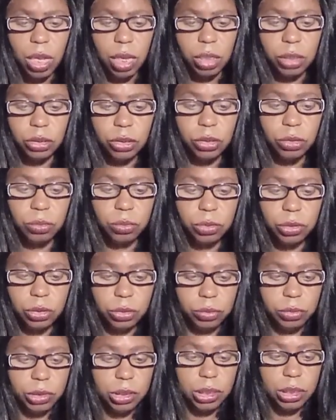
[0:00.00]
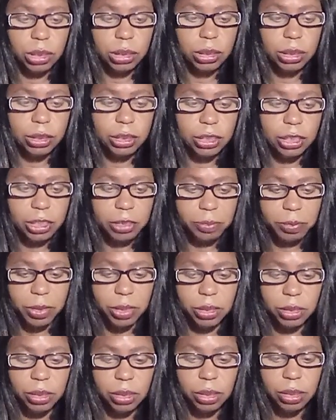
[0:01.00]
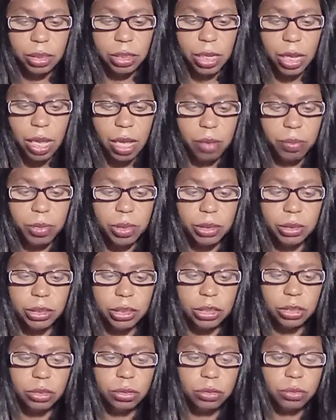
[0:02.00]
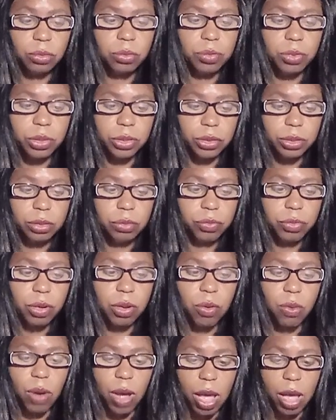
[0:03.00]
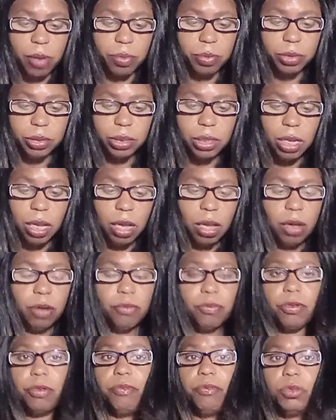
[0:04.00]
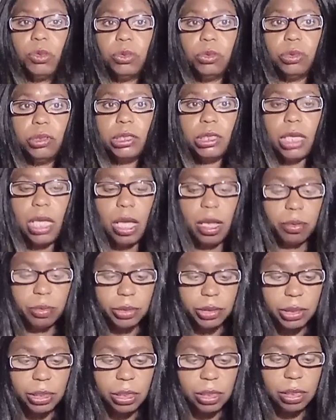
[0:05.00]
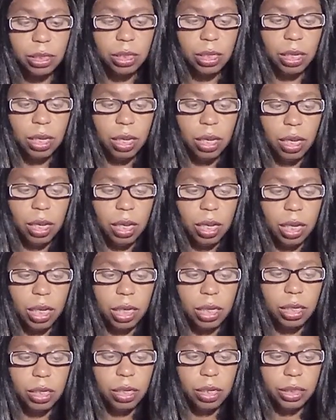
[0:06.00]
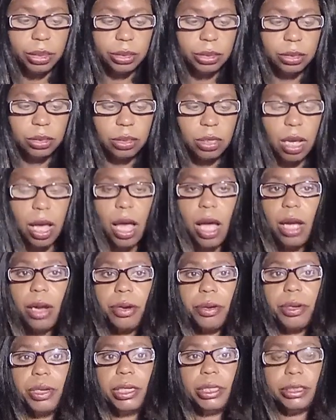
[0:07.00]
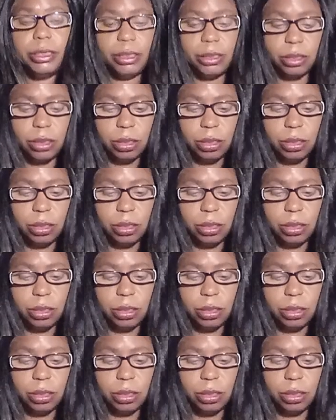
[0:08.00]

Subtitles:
two years of suspended gap additional work requirement for food stamps and cuts to IRS.